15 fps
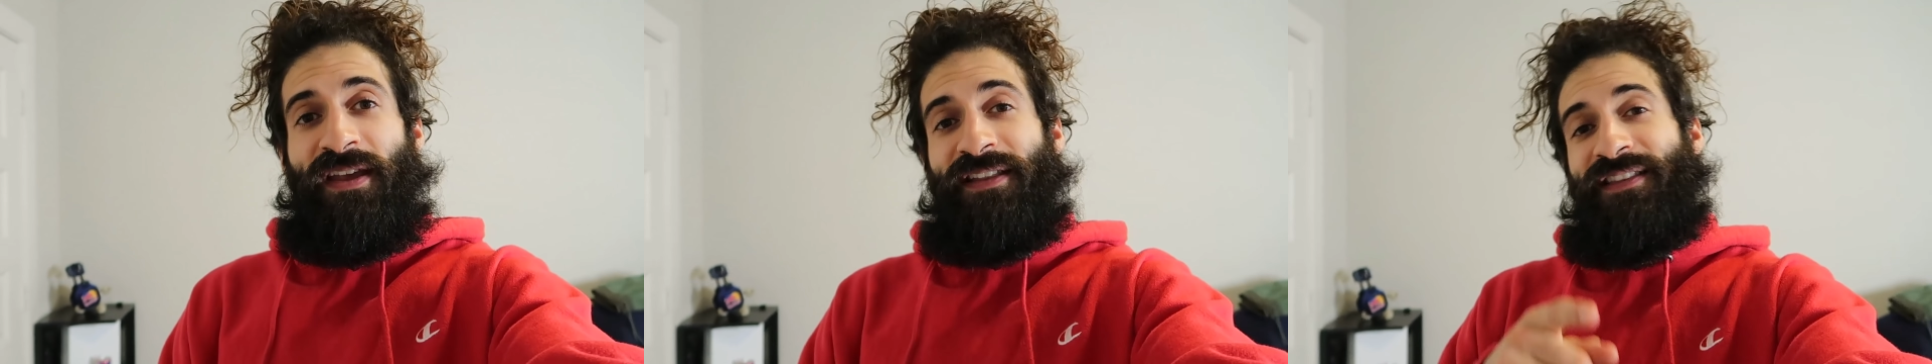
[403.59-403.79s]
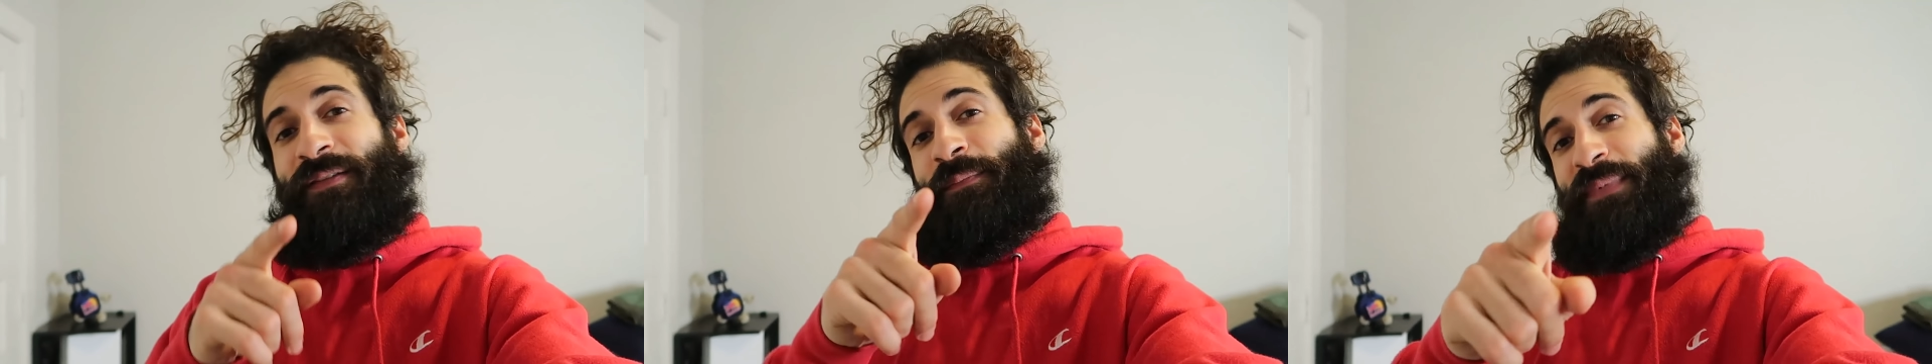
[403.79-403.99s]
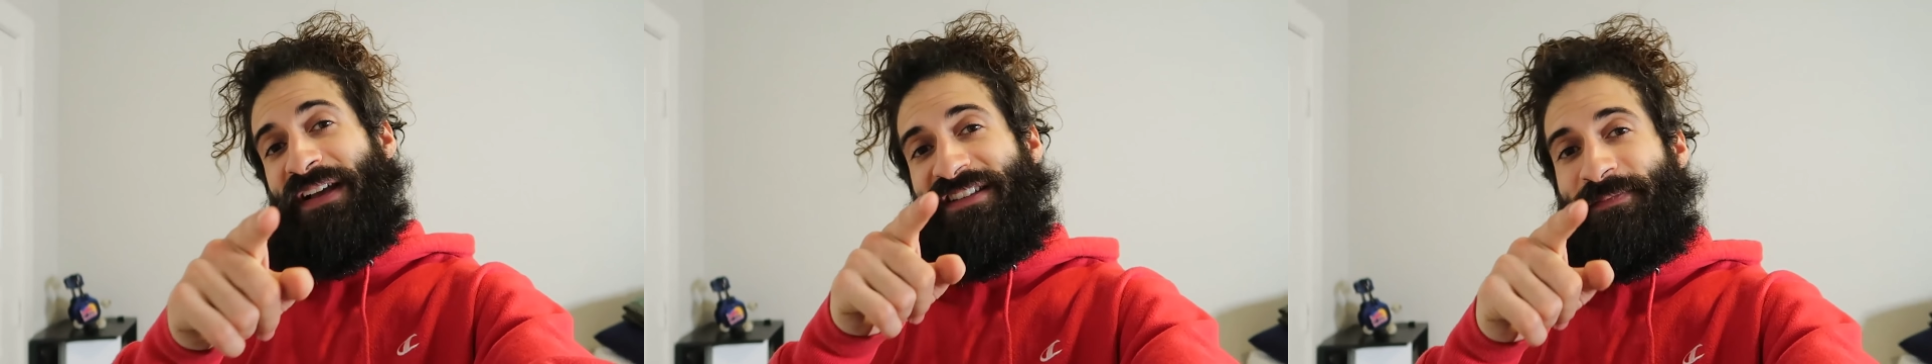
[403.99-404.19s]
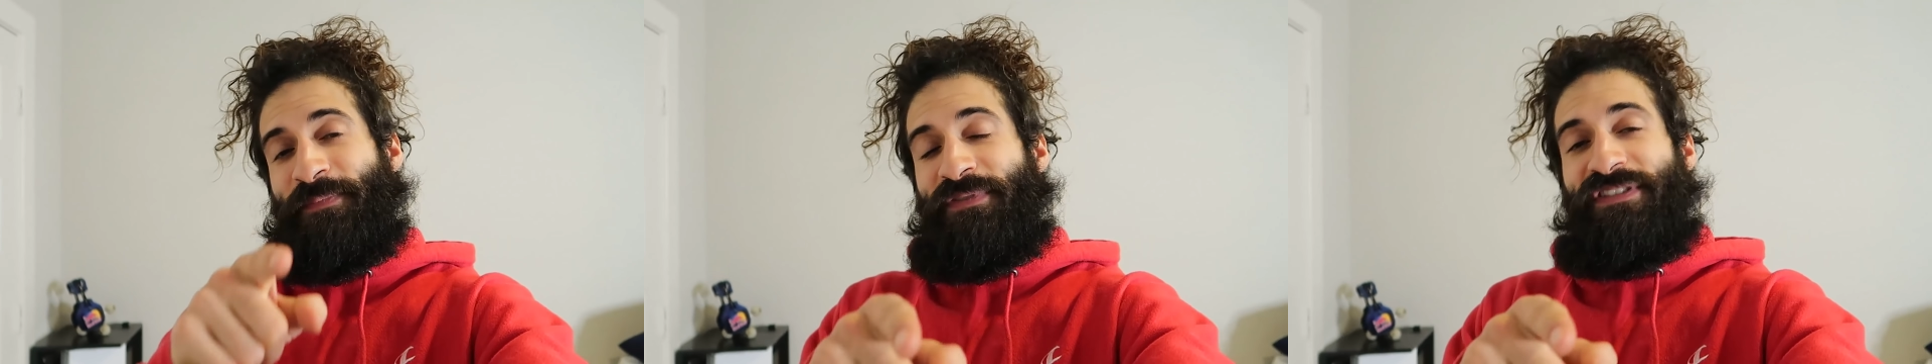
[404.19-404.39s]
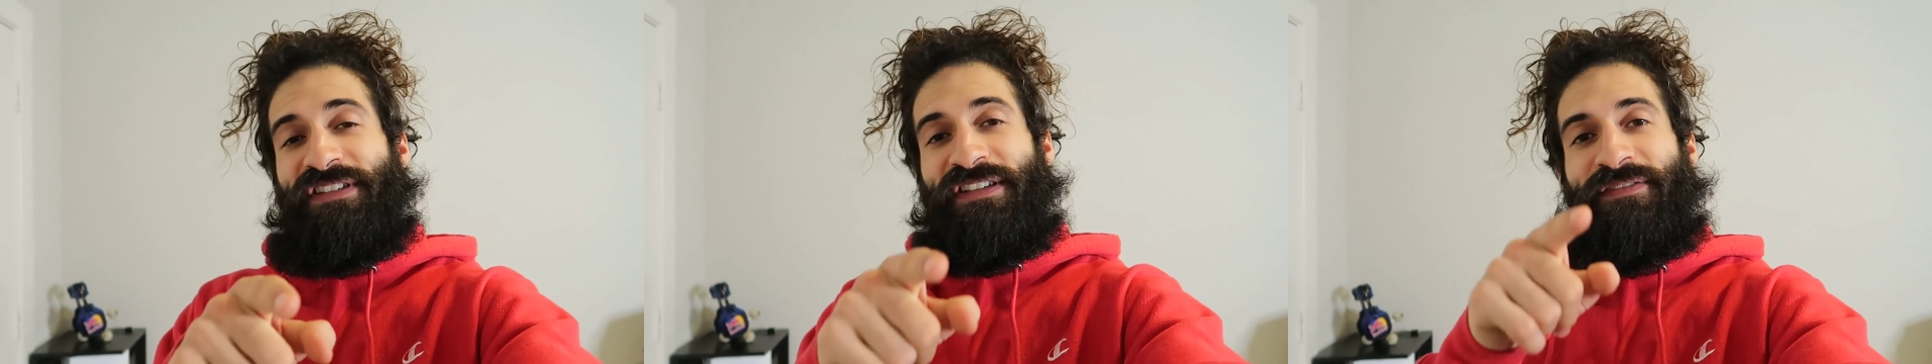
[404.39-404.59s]
then best
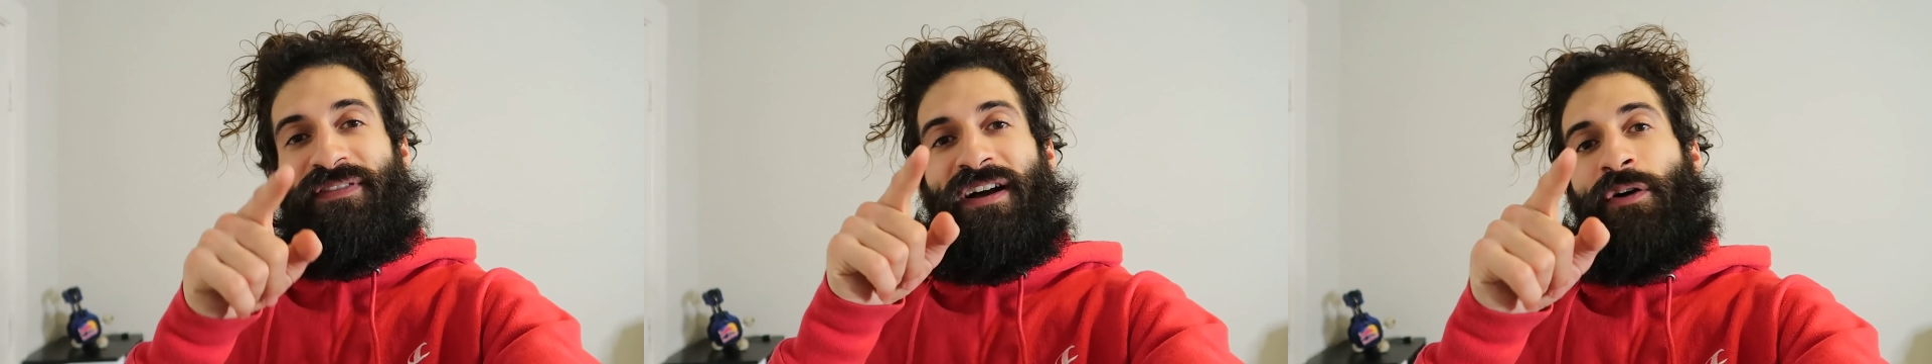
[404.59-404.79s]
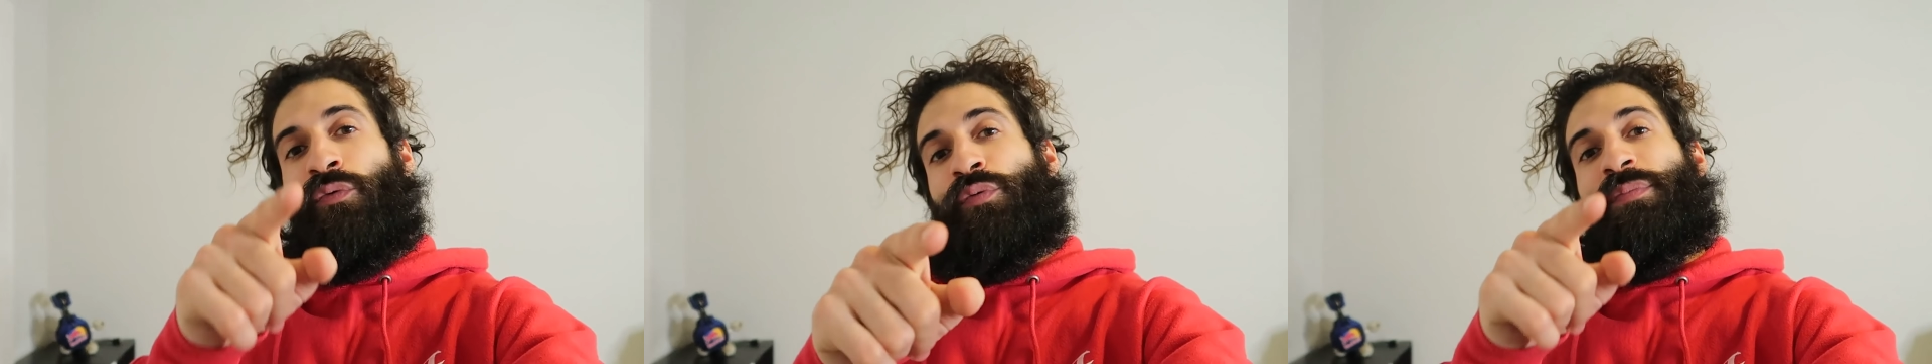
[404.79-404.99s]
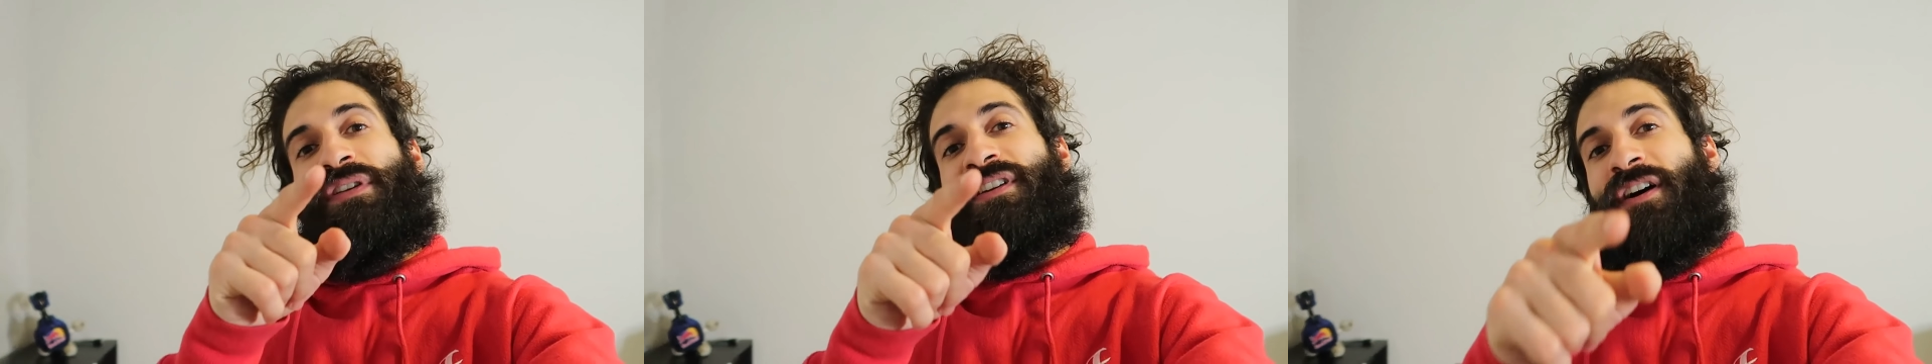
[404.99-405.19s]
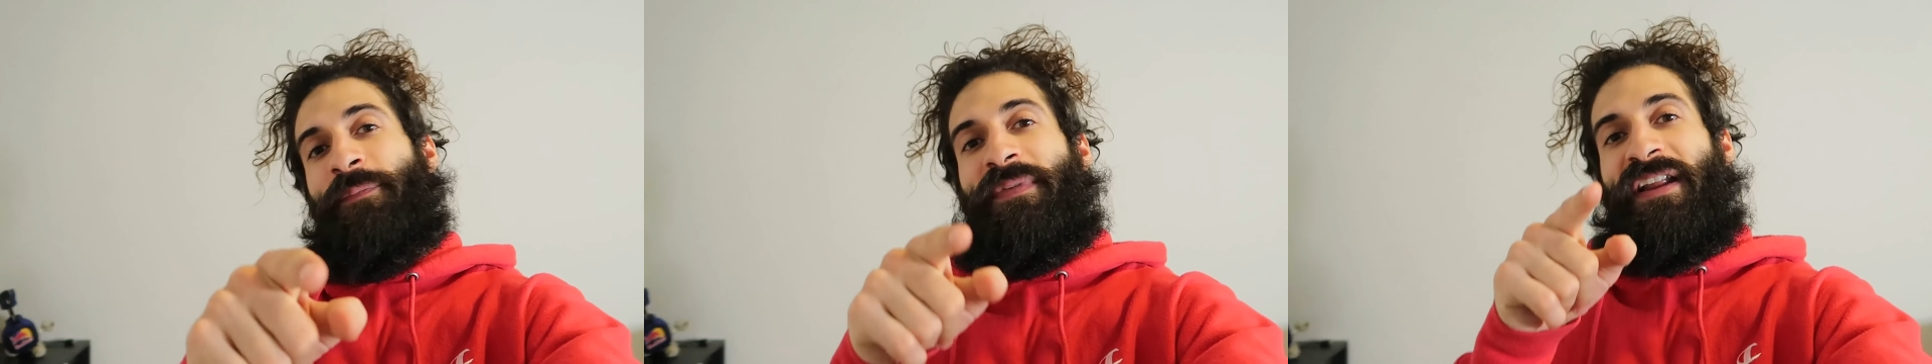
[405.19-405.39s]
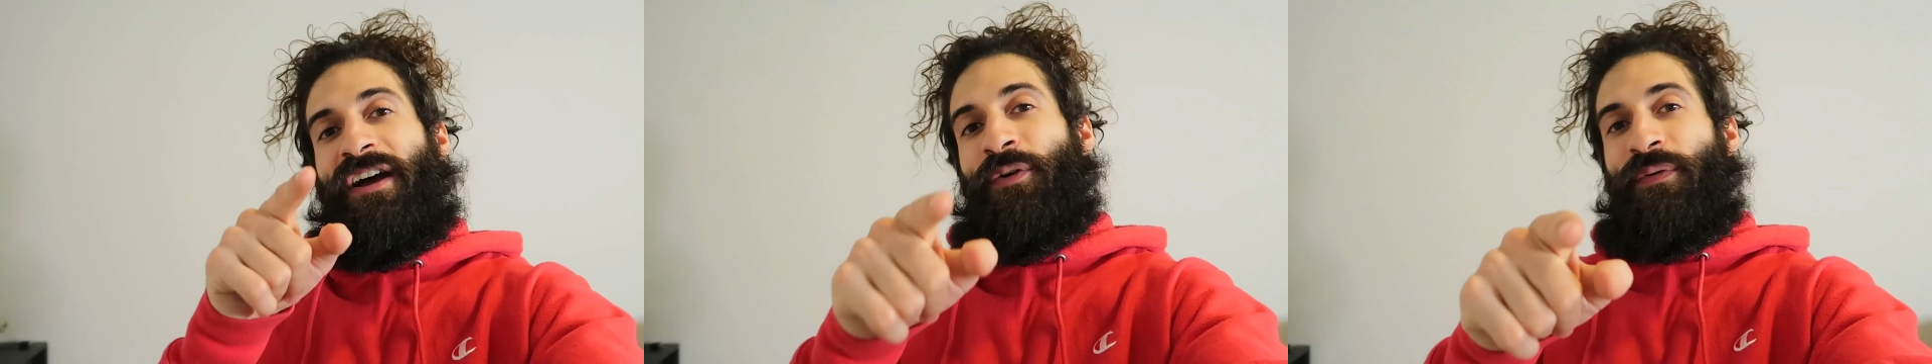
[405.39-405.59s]
believe I will be
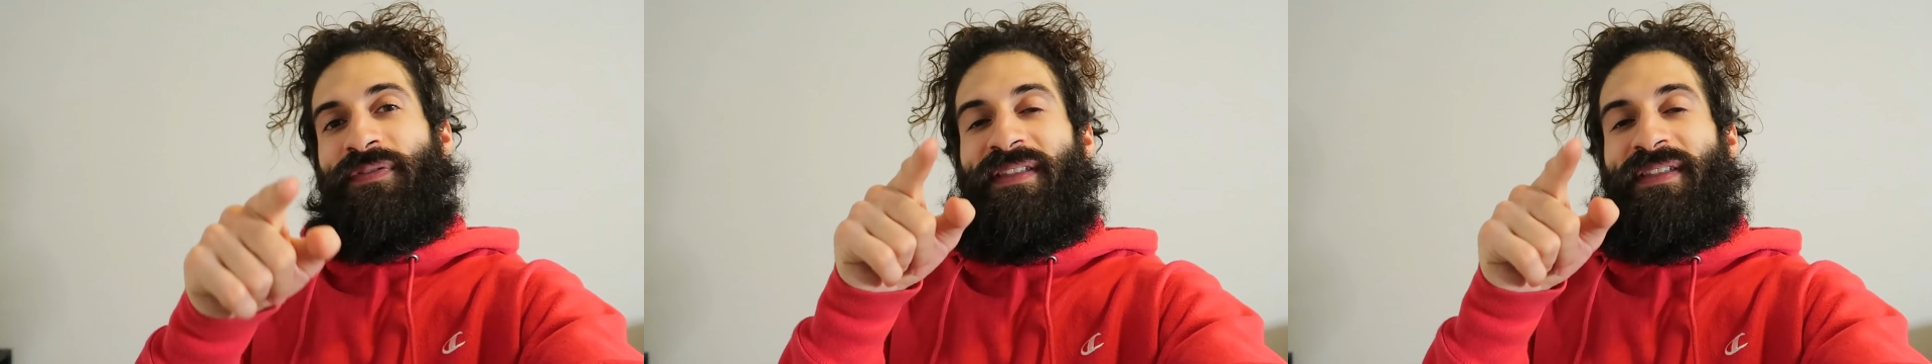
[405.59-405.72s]
coming out with